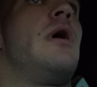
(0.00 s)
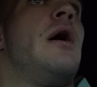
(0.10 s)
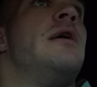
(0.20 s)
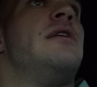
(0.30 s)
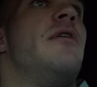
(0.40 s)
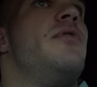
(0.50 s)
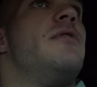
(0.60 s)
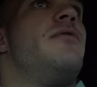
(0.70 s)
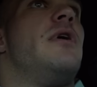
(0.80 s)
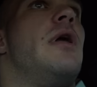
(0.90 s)
I
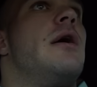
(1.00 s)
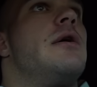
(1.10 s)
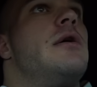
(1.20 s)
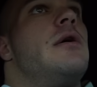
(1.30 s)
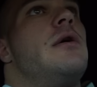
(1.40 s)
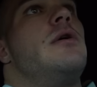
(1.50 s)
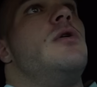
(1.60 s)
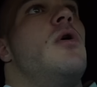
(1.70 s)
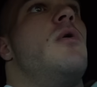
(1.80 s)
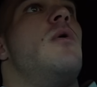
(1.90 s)
definitely feel like, you
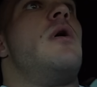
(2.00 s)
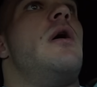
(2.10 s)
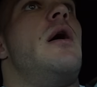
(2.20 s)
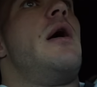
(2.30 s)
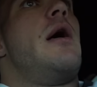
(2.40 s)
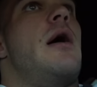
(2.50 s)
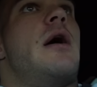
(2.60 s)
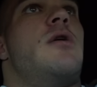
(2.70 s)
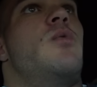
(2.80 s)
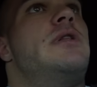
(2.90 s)
know,
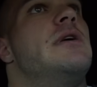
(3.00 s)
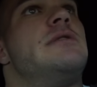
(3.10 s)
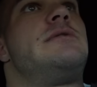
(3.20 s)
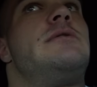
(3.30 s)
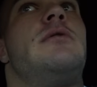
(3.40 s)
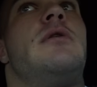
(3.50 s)
I can win this.